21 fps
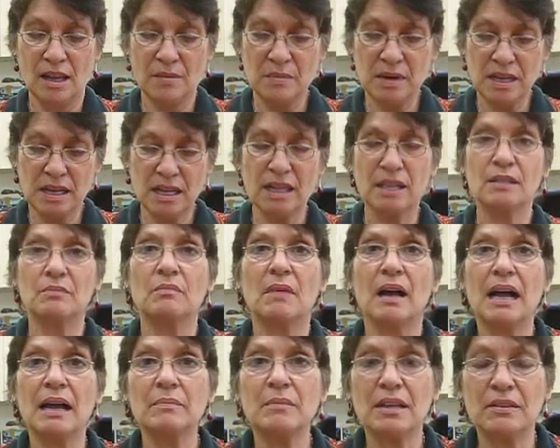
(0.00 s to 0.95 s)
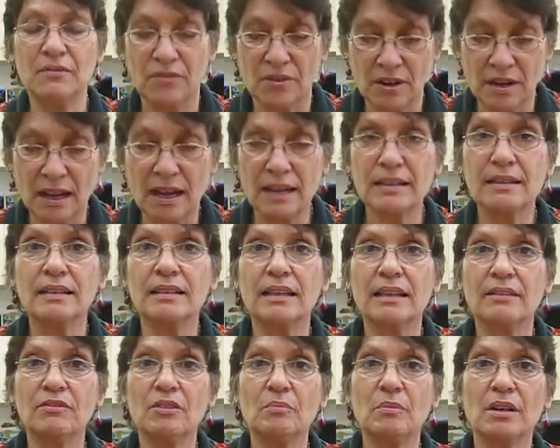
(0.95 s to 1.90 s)
mean, his mommy forgot to
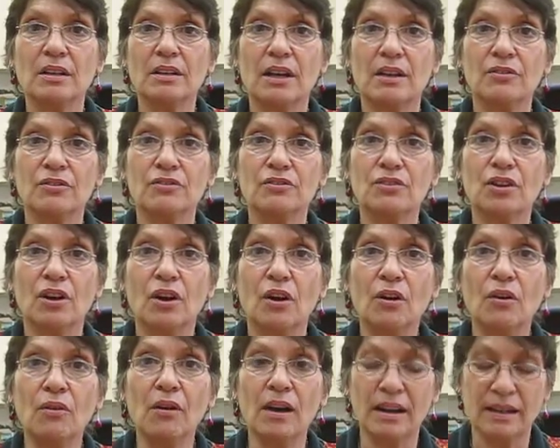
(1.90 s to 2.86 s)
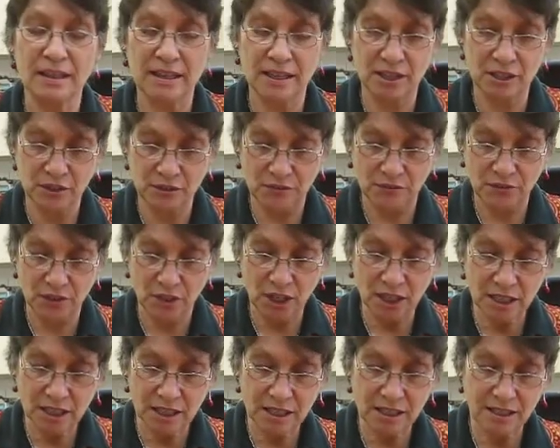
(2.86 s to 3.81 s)
give him another toe on each
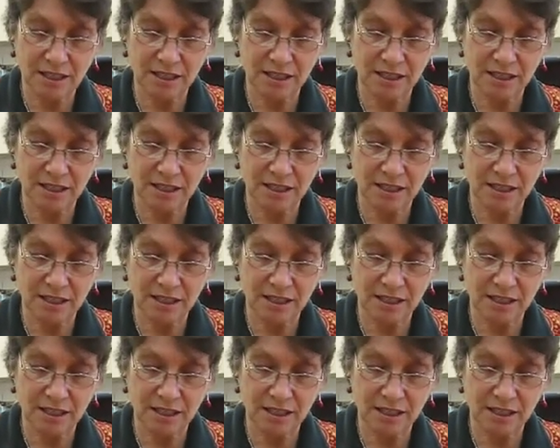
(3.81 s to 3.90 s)
foot?